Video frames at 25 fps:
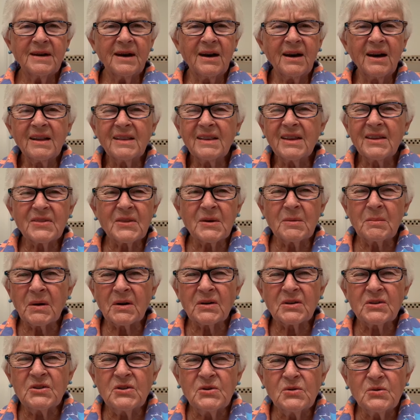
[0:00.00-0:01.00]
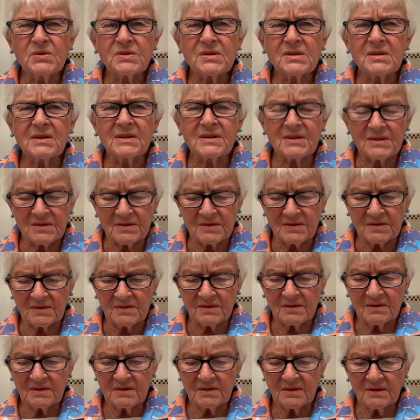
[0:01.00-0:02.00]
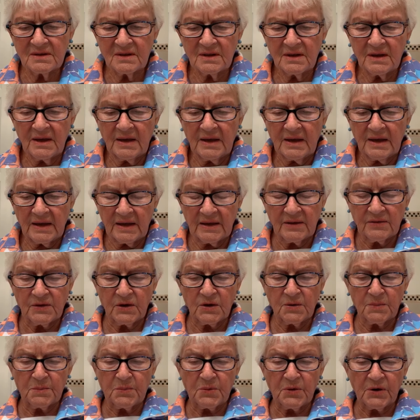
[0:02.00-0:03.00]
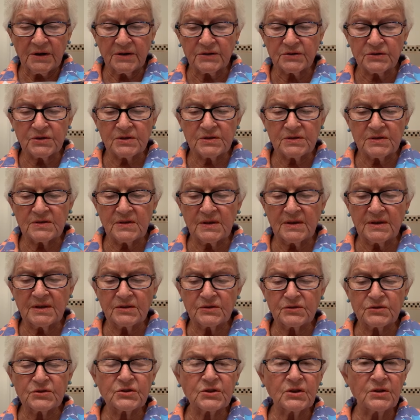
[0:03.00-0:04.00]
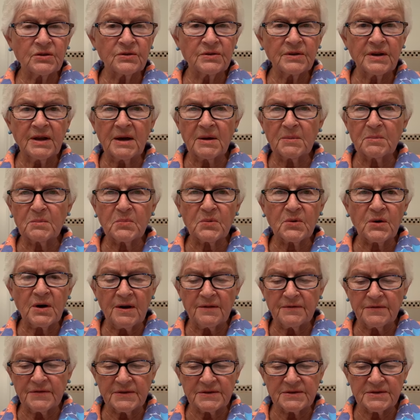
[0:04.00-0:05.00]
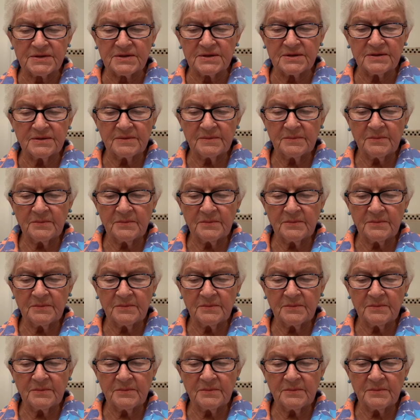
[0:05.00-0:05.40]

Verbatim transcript: all of them are useless, and their precious things shall not profit.